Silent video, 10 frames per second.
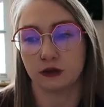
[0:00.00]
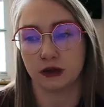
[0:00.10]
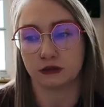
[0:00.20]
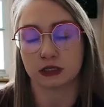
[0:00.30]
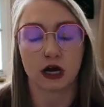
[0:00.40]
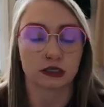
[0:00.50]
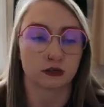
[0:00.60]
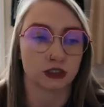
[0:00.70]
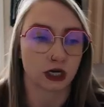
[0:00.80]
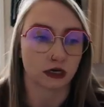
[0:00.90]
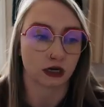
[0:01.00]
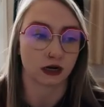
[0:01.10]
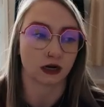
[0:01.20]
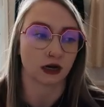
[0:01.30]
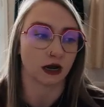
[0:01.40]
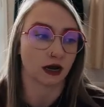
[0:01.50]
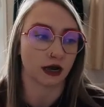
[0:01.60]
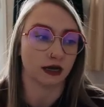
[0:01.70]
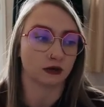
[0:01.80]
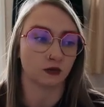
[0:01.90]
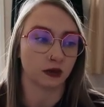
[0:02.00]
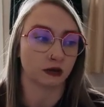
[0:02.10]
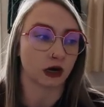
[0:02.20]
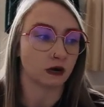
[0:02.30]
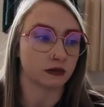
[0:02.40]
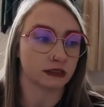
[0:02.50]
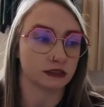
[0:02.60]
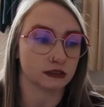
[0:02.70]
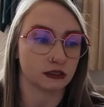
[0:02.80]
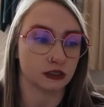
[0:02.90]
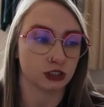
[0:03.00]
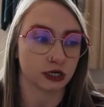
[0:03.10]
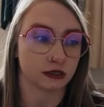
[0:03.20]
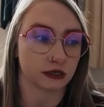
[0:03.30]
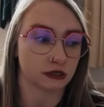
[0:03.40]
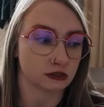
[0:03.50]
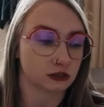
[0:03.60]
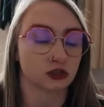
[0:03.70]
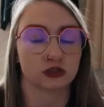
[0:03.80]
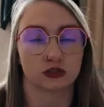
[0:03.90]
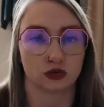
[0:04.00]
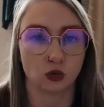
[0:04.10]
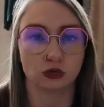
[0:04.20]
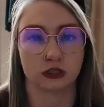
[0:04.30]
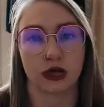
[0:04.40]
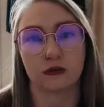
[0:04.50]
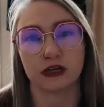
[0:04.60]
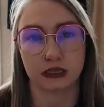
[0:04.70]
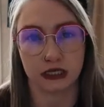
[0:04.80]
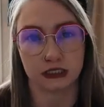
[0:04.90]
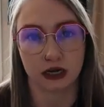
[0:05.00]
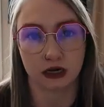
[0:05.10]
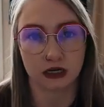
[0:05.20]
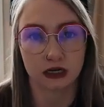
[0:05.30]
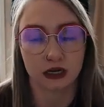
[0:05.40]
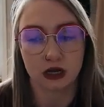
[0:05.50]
We would talk to each other, and we were always each other's shoulder that we leaned on.